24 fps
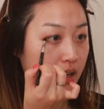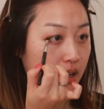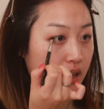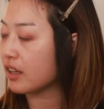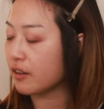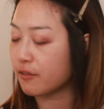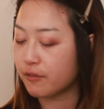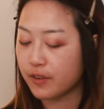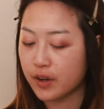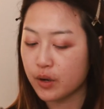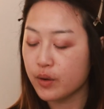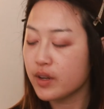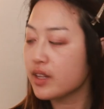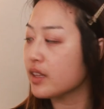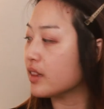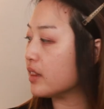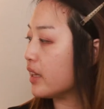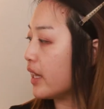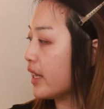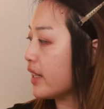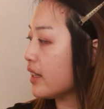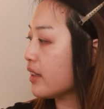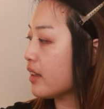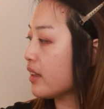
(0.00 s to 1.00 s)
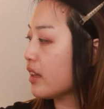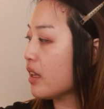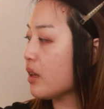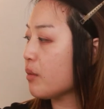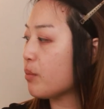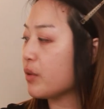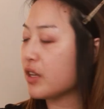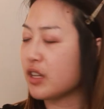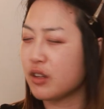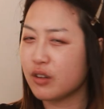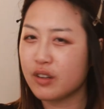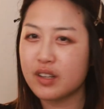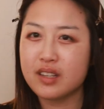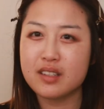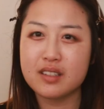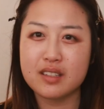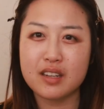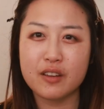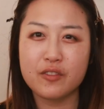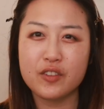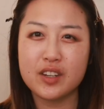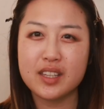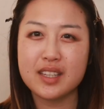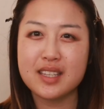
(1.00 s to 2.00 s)
like very lightly, but you can
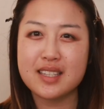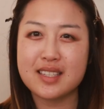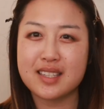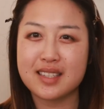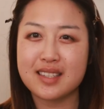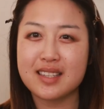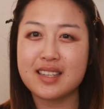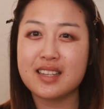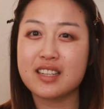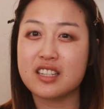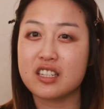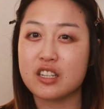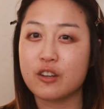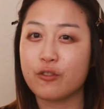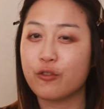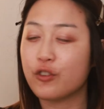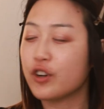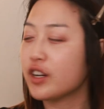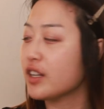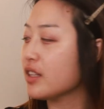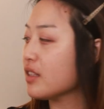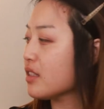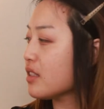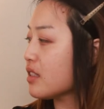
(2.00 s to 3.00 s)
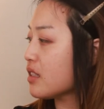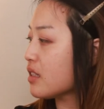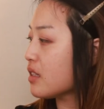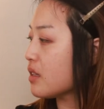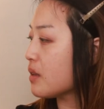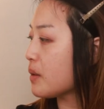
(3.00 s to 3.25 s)
definitely see a difference.